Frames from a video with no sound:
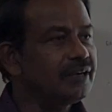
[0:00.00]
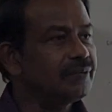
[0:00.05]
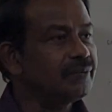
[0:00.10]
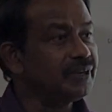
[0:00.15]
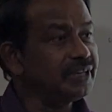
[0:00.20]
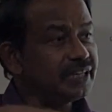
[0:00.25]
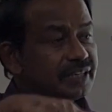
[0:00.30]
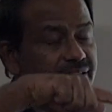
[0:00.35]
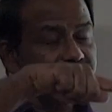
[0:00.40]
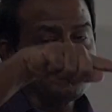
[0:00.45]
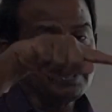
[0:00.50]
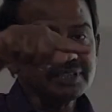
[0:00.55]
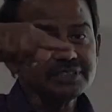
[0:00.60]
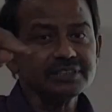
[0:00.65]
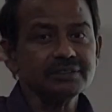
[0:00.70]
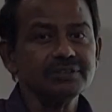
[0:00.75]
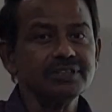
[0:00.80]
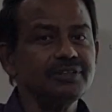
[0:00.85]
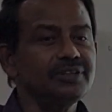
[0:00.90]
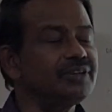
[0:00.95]
When it
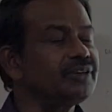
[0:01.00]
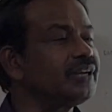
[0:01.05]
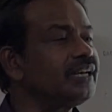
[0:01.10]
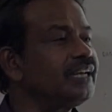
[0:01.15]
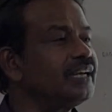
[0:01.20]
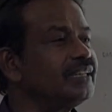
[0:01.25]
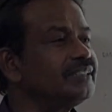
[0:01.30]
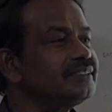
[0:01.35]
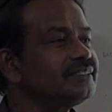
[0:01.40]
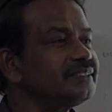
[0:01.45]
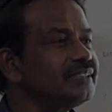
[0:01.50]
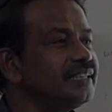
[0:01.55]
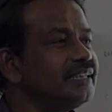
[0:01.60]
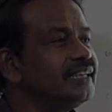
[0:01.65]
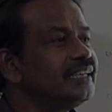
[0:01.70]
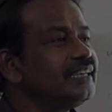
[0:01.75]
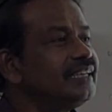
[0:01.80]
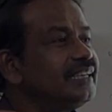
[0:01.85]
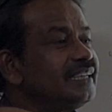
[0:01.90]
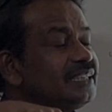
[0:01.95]
revolves on the nucleus,
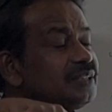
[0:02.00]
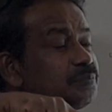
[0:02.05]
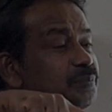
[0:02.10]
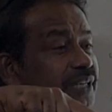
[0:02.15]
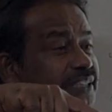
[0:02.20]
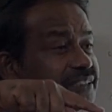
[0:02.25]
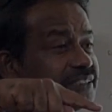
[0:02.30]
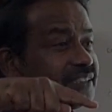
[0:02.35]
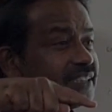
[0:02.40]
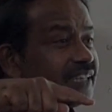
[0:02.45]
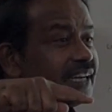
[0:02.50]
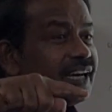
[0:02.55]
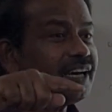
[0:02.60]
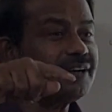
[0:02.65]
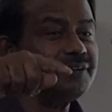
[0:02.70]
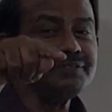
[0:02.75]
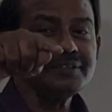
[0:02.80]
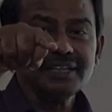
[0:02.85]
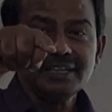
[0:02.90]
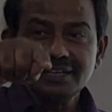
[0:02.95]
it must
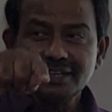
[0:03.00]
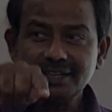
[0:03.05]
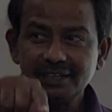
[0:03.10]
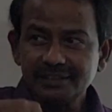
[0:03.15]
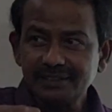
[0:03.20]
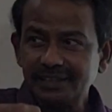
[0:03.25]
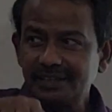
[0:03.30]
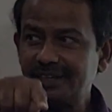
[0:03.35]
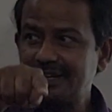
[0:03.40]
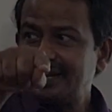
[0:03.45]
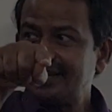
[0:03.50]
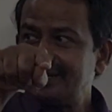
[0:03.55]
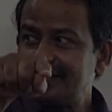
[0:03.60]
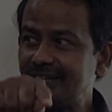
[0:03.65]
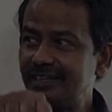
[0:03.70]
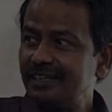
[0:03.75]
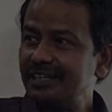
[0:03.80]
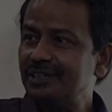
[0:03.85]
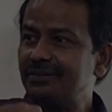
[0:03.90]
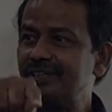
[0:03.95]
have the
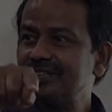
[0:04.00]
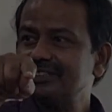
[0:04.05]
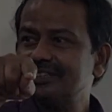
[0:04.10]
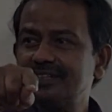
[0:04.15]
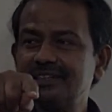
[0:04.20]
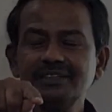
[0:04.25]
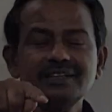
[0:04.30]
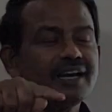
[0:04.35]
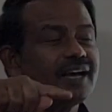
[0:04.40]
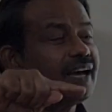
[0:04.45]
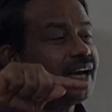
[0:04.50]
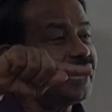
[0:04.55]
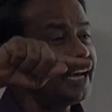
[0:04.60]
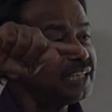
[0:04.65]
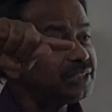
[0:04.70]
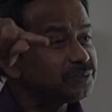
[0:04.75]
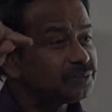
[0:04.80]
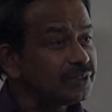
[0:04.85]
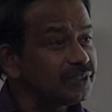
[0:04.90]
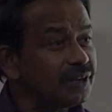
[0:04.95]
radial equation
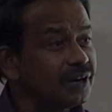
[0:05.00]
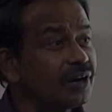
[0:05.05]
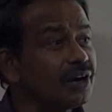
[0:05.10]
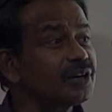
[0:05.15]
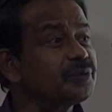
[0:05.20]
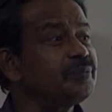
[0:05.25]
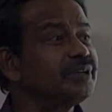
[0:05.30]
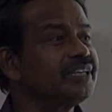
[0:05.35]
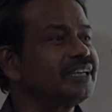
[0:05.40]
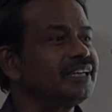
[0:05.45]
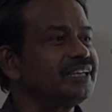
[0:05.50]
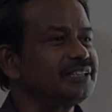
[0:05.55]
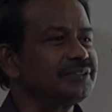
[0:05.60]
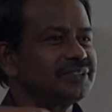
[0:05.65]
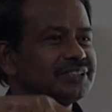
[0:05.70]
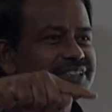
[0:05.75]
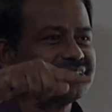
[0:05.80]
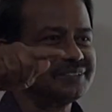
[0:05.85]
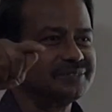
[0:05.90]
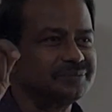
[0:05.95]
as well orbital
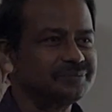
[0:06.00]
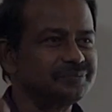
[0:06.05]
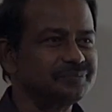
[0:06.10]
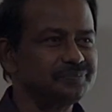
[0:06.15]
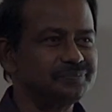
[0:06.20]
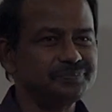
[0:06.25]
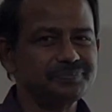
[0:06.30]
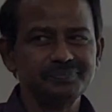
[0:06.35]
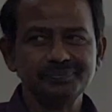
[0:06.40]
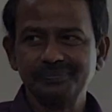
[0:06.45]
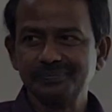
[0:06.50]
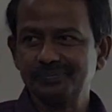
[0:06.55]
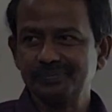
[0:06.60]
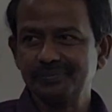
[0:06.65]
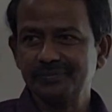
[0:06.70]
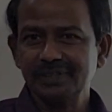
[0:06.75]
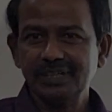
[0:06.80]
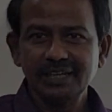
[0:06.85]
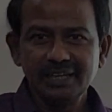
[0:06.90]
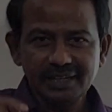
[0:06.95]
equation.
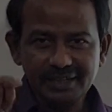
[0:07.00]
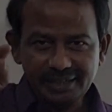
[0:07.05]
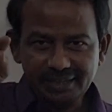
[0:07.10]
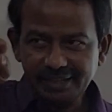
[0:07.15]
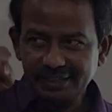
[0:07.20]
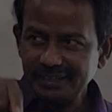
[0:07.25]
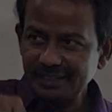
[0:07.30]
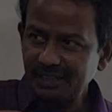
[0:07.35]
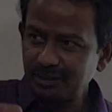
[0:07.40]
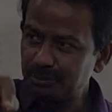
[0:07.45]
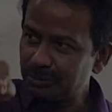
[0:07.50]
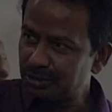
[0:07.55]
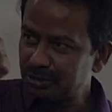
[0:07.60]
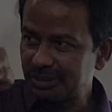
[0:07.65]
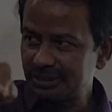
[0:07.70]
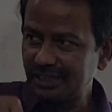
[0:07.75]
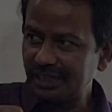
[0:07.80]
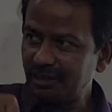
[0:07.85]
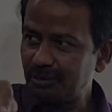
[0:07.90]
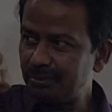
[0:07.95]
Radial
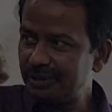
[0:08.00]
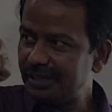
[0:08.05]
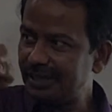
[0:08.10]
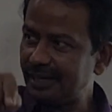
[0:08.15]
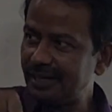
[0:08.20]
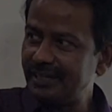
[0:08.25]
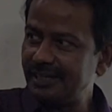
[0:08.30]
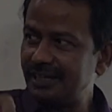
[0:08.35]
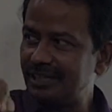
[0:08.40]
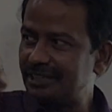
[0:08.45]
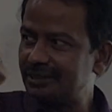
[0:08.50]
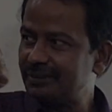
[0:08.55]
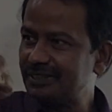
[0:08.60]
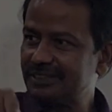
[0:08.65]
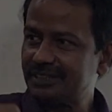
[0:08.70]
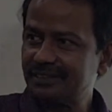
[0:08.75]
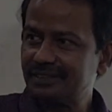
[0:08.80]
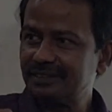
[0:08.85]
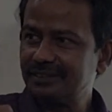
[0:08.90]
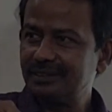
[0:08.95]
motion, that will be radial
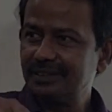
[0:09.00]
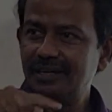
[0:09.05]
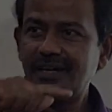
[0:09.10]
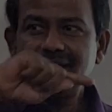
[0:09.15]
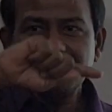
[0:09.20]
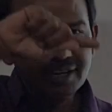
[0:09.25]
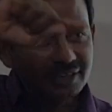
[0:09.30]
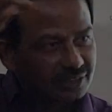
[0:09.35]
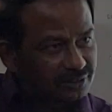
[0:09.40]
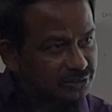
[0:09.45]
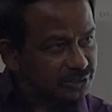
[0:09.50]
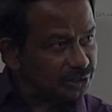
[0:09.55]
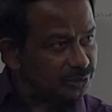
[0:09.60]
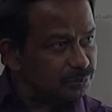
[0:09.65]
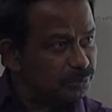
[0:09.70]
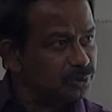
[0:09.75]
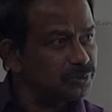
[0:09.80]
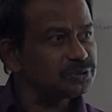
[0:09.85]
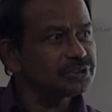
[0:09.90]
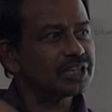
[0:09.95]
equation. And also it
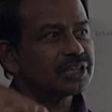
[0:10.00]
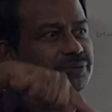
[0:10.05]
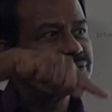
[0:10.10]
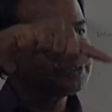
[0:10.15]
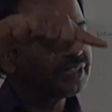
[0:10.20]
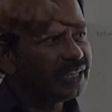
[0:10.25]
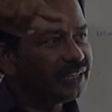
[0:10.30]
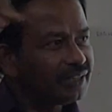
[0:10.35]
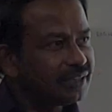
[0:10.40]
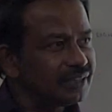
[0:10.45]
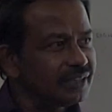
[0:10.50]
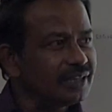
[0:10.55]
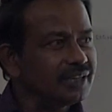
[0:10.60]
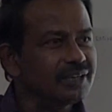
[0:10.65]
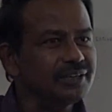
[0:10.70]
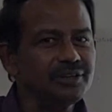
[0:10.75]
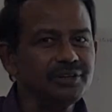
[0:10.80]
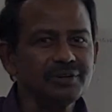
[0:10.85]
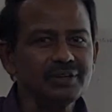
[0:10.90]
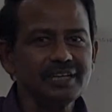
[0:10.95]
moves around the
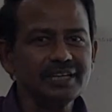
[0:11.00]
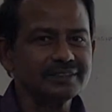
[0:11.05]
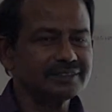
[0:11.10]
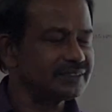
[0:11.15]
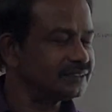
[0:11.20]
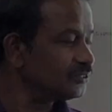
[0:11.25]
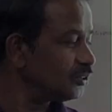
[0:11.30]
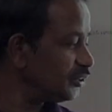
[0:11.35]
nucleus.